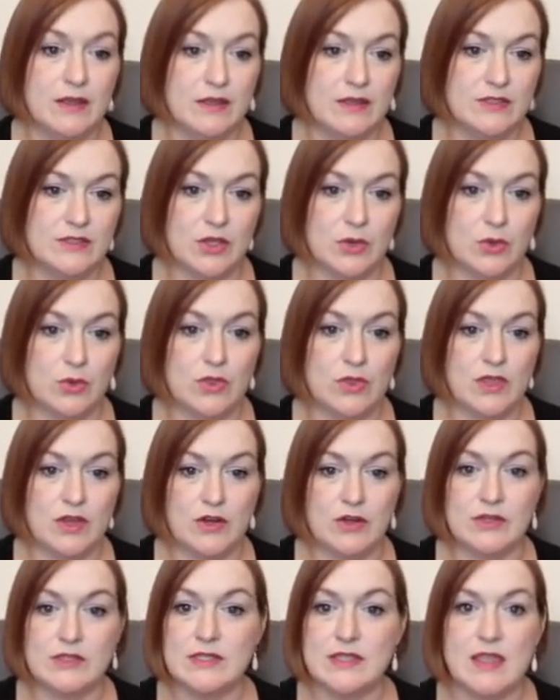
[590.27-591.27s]
So
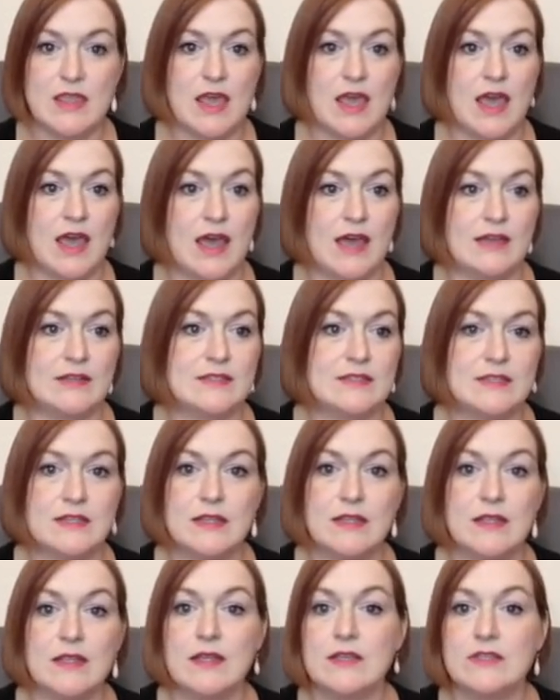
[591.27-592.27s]
there's that.
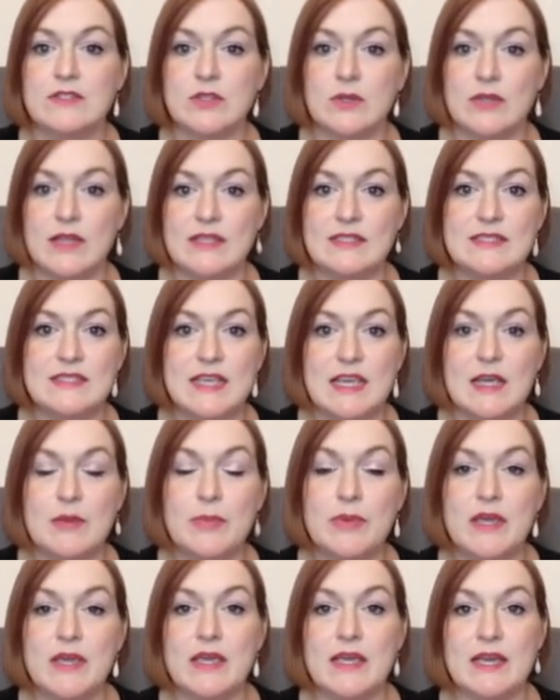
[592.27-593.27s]
So let's take a
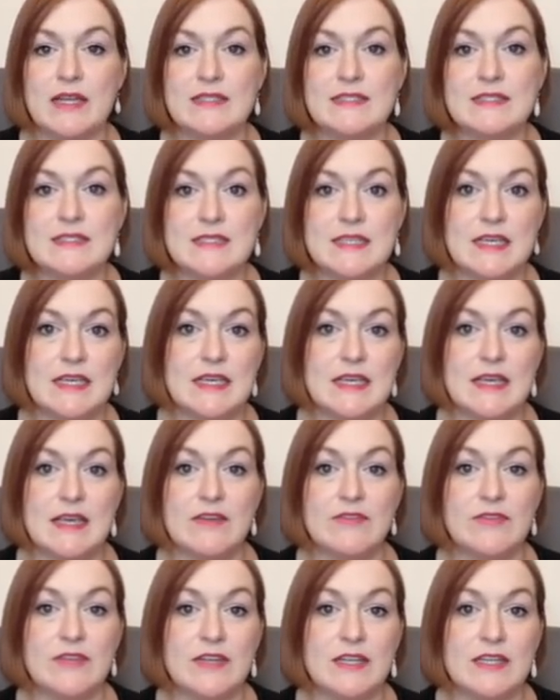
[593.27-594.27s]
peek and see
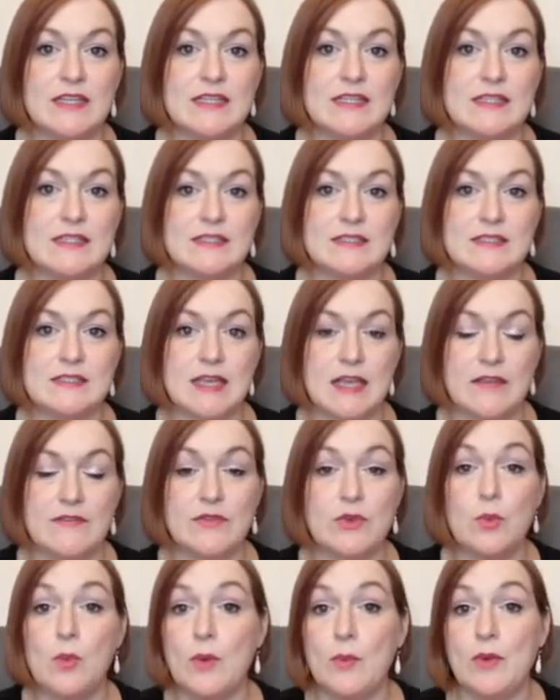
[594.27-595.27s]
if it is, if
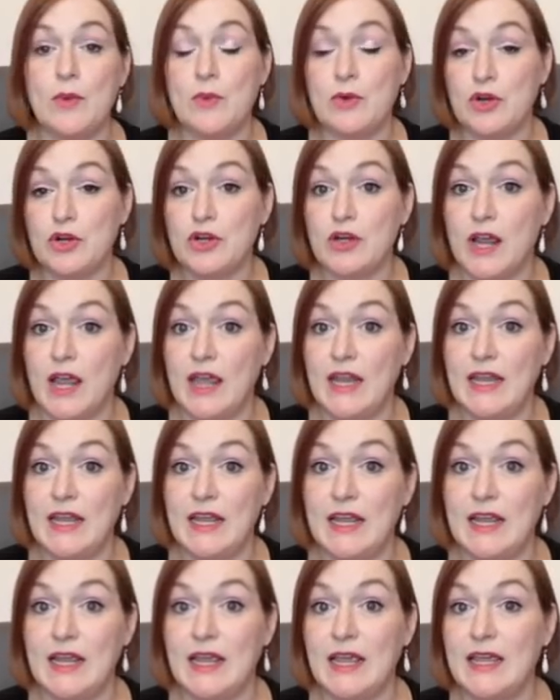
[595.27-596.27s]
the one we were
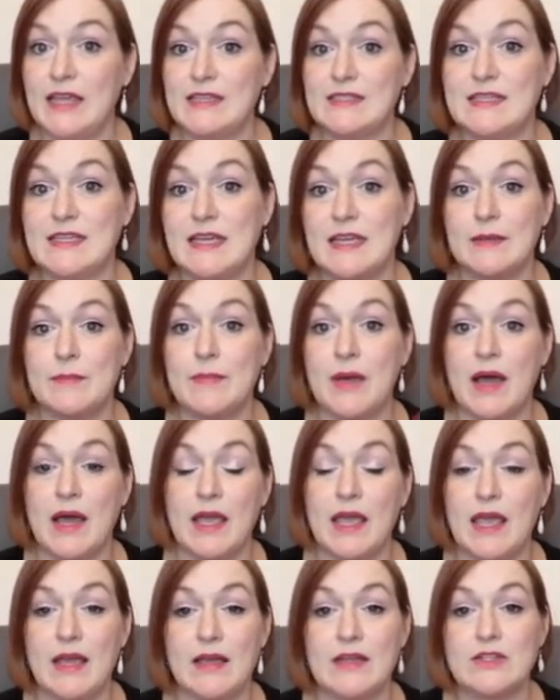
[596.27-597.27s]
creating is in
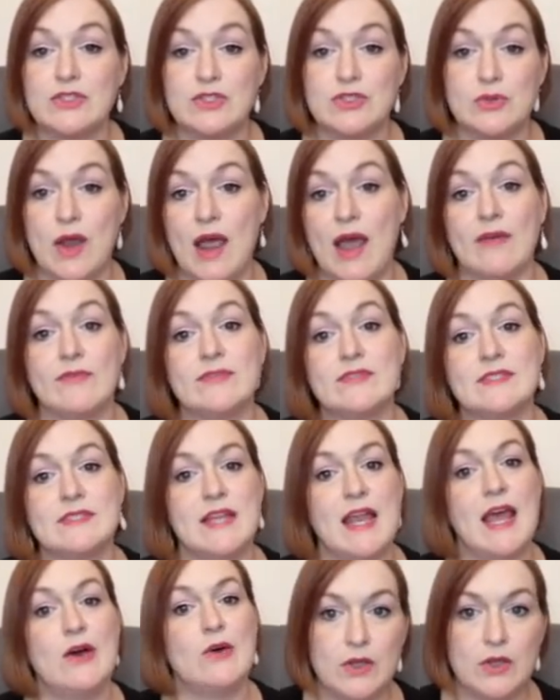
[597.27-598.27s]
my drafts
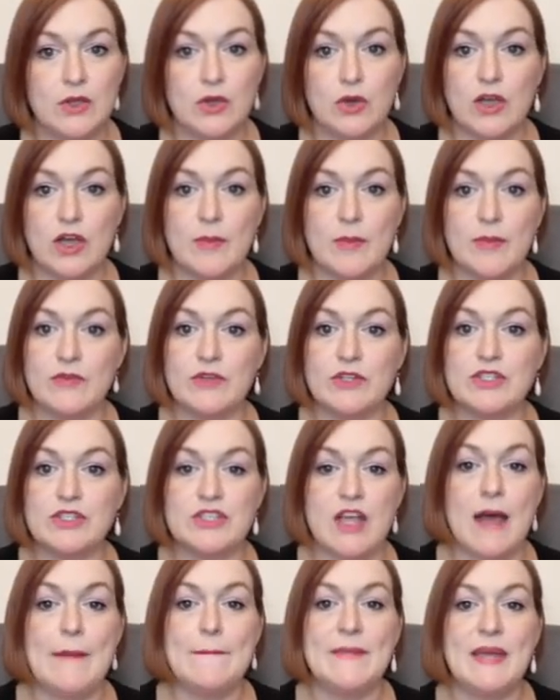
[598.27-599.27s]
now. You'll come over to
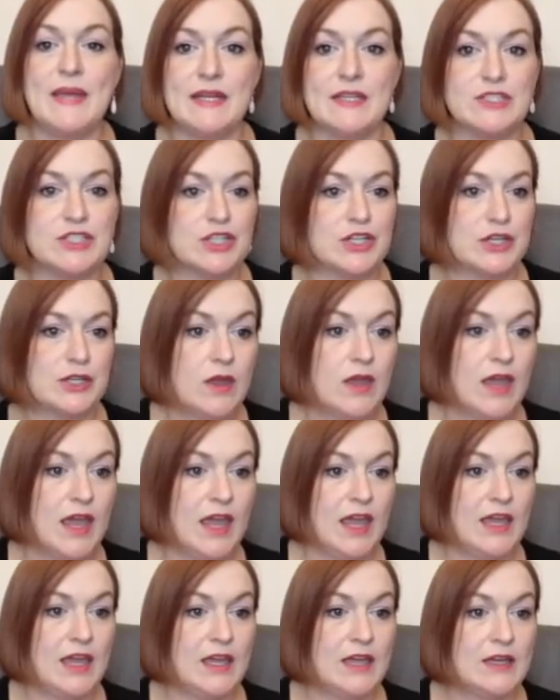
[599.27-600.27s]
shop manager
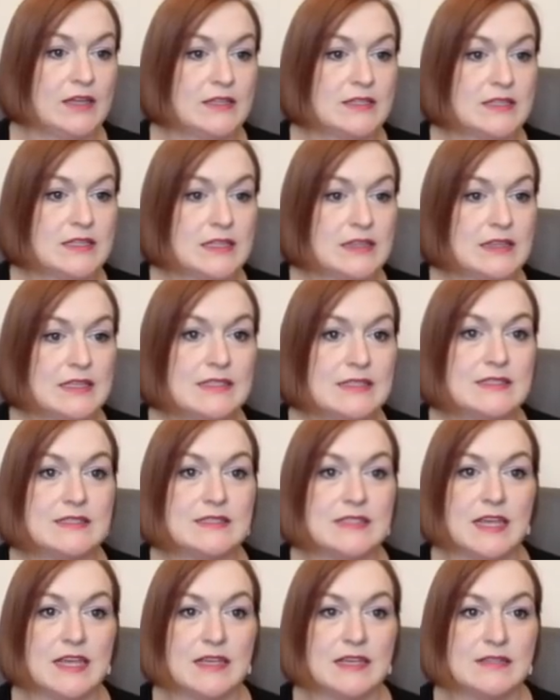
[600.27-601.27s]
and
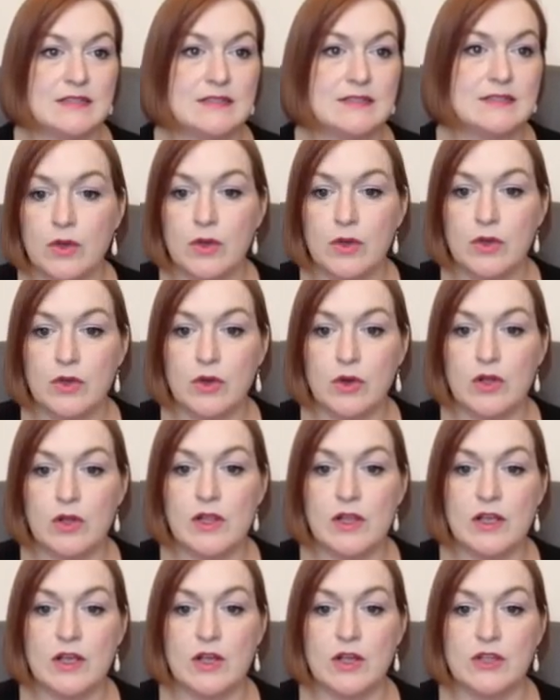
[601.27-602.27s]
listings. You'll
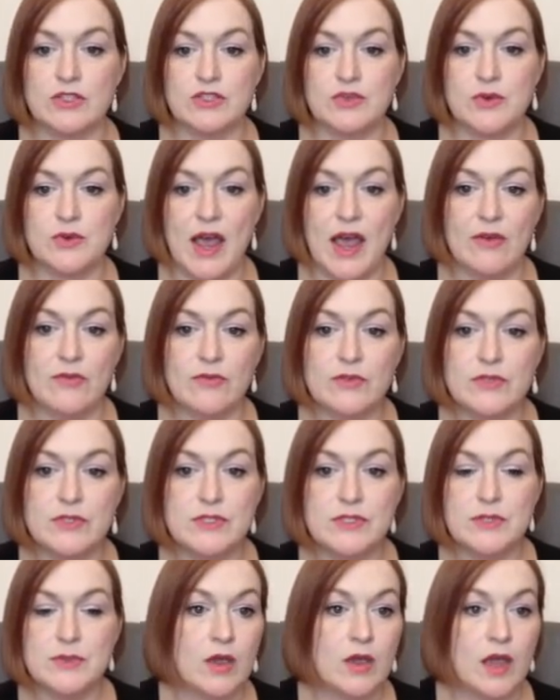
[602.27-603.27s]
click on
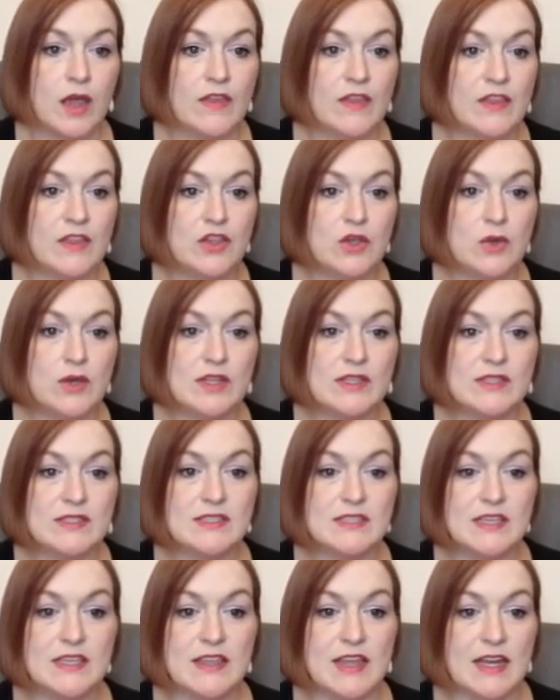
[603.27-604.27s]
drafts and then you can
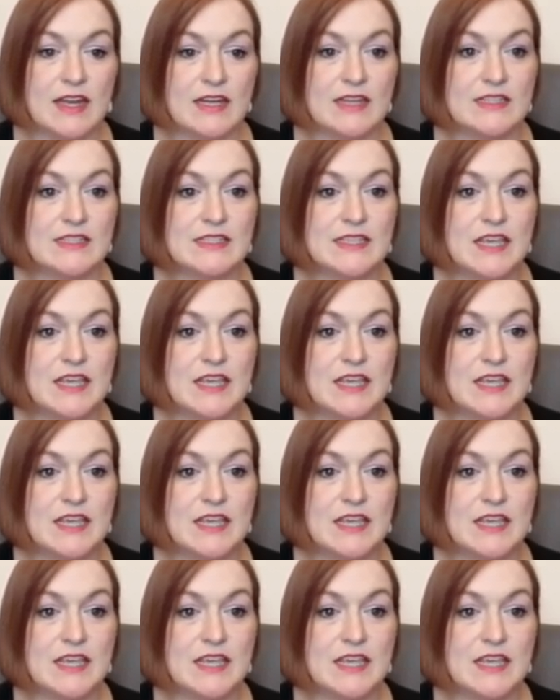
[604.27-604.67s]
see that it is